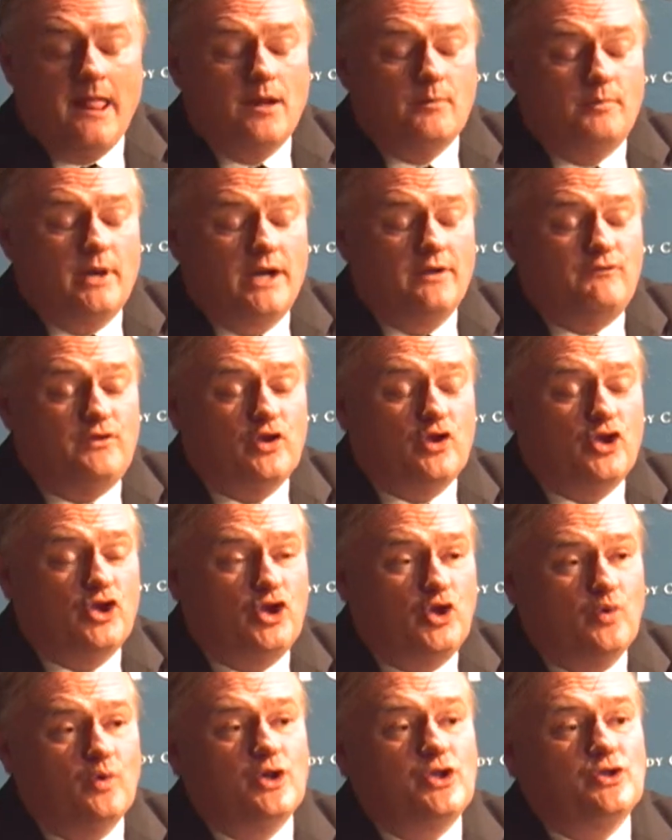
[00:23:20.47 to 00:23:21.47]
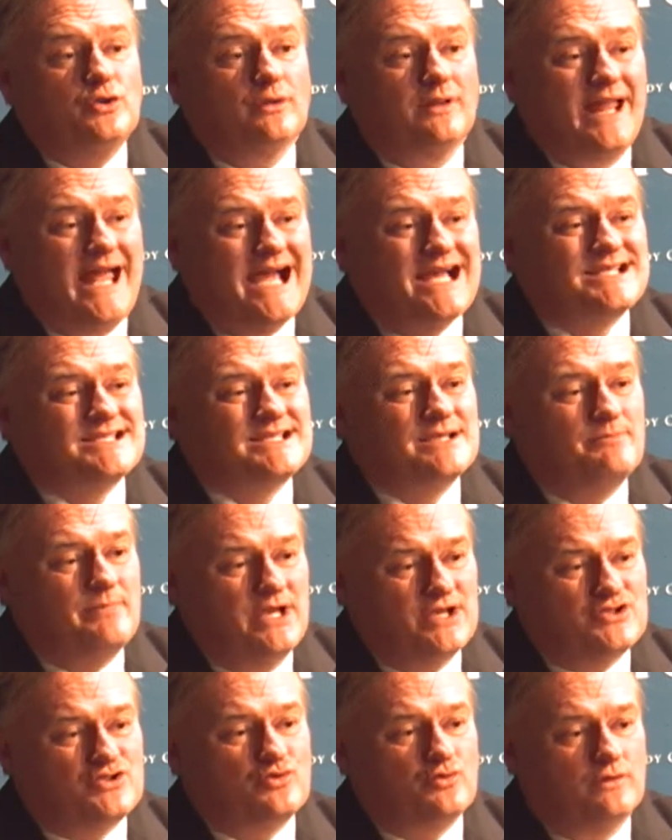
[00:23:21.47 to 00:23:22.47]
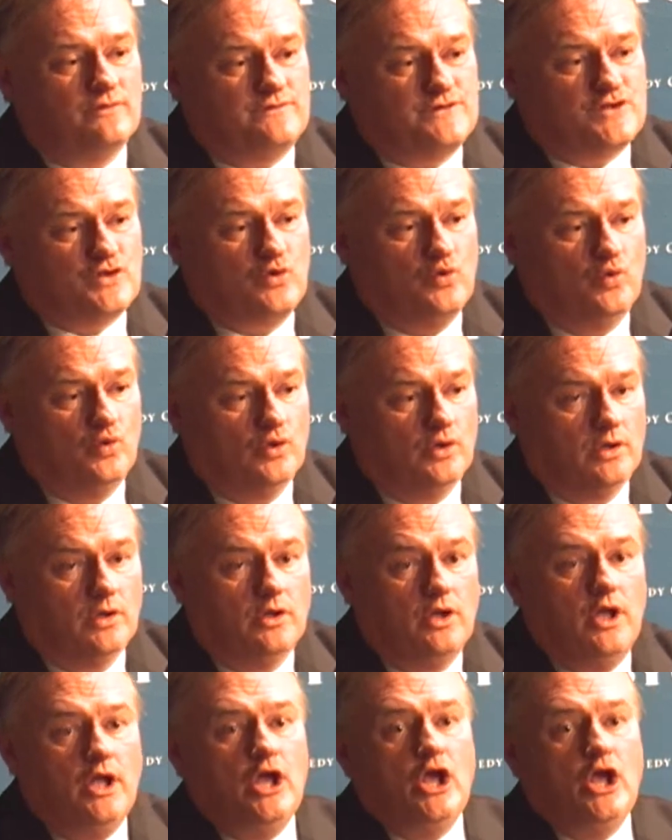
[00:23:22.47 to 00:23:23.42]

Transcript: But if you can do it your last semester of school,